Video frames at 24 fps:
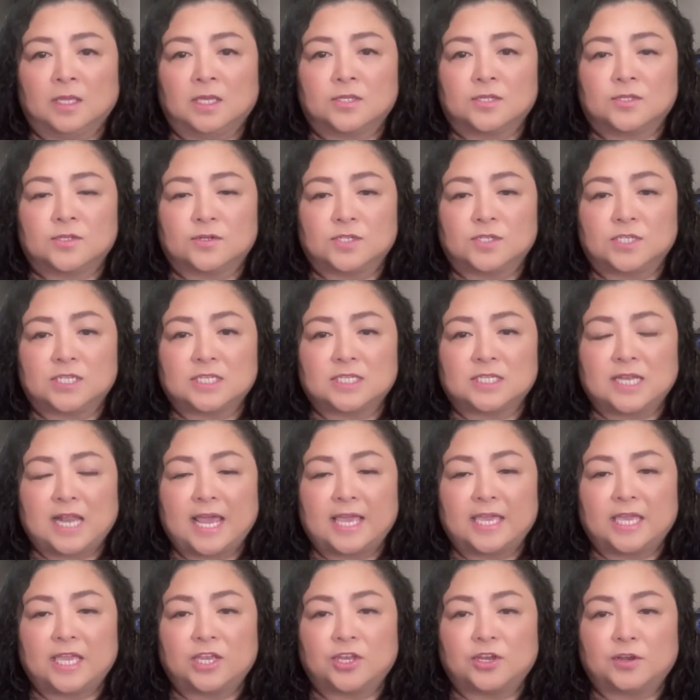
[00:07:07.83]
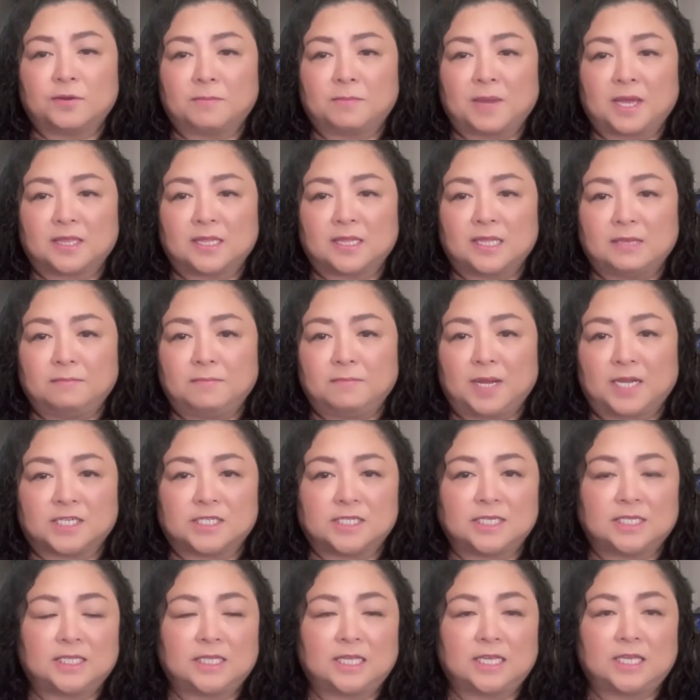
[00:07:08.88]
So just like in your monthly
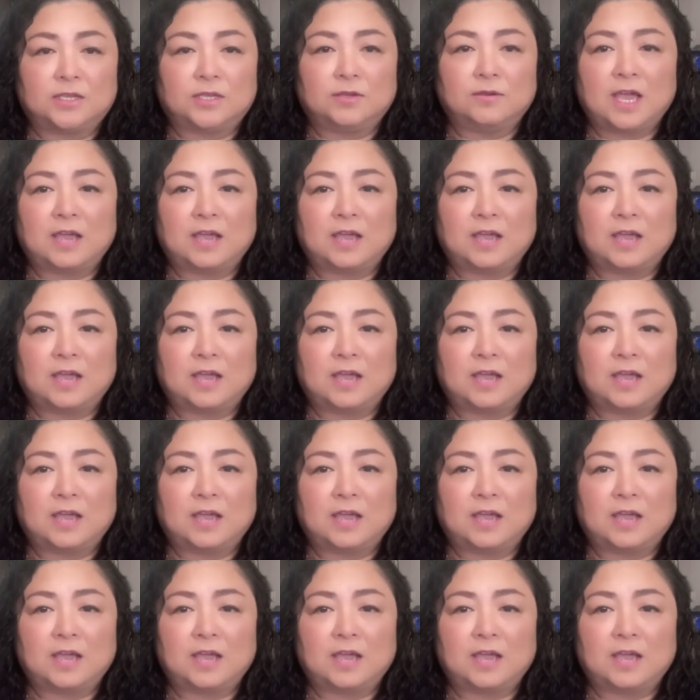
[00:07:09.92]
budgeting,